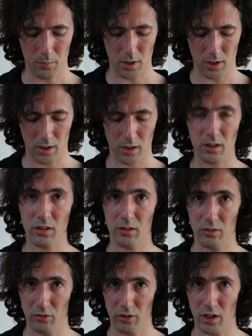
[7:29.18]
ma,
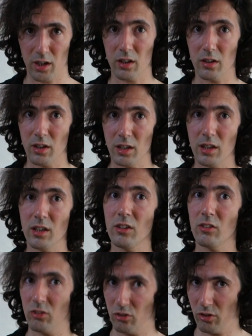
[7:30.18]
da, ni,
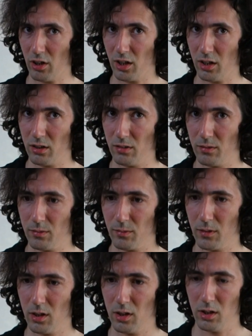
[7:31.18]
sa.
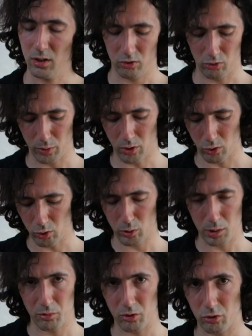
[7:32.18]
So we go all the
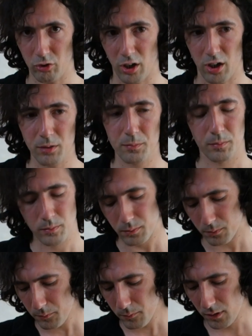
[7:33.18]
way up to sa,
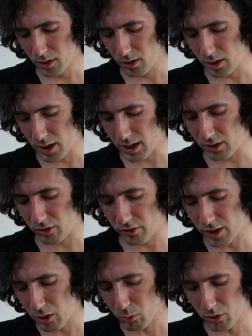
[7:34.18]
and
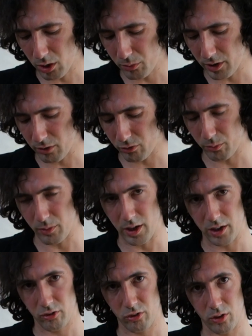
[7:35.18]
now we'll come down from
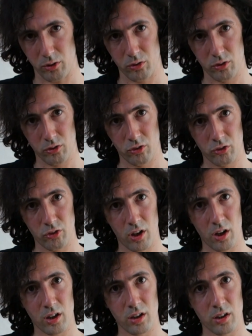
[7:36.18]
there. So
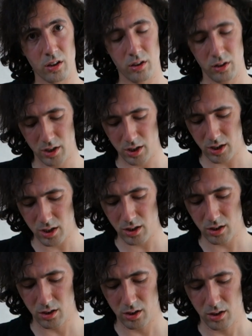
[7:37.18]
sa, ni,
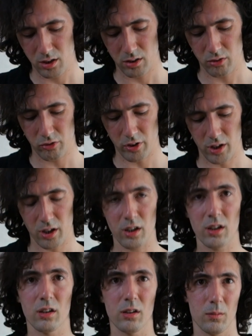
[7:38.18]

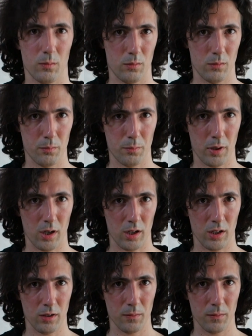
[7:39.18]
da, pa,